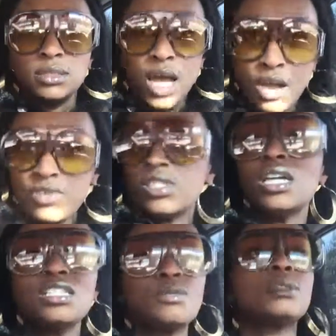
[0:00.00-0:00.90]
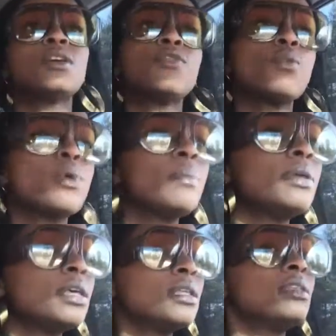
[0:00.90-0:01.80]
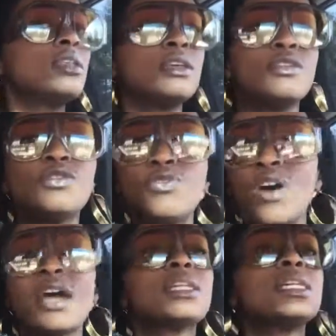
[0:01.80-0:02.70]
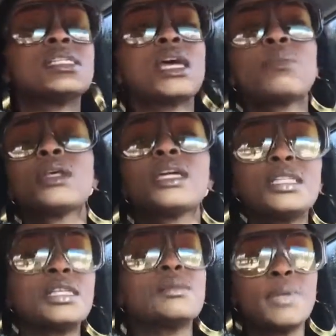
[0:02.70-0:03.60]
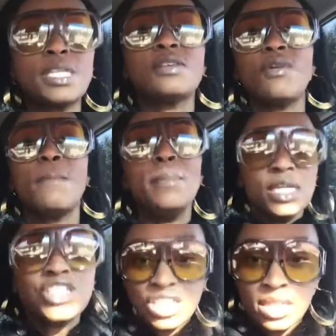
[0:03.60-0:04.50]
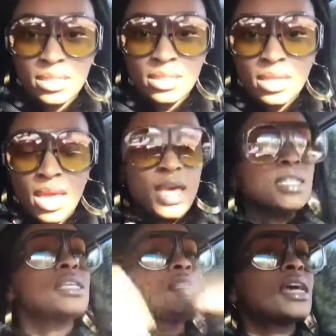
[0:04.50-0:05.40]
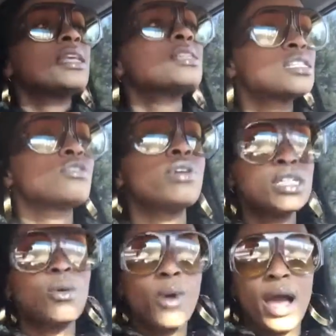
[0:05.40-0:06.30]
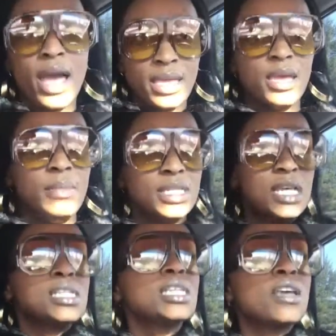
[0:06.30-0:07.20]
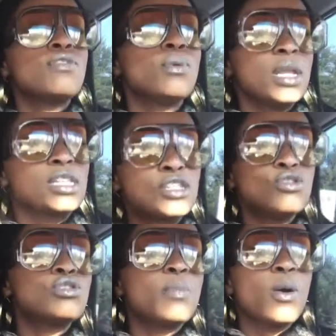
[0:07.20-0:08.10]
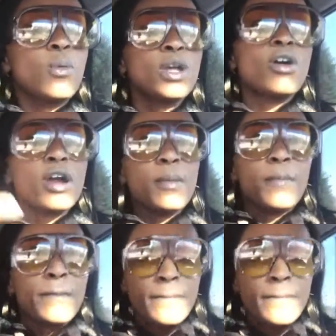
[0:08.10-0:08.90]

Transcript: conversations with different women, and he finally is able to get to this place of admission to say, this is the reason why I am. It doesn't give you an excuse, but we are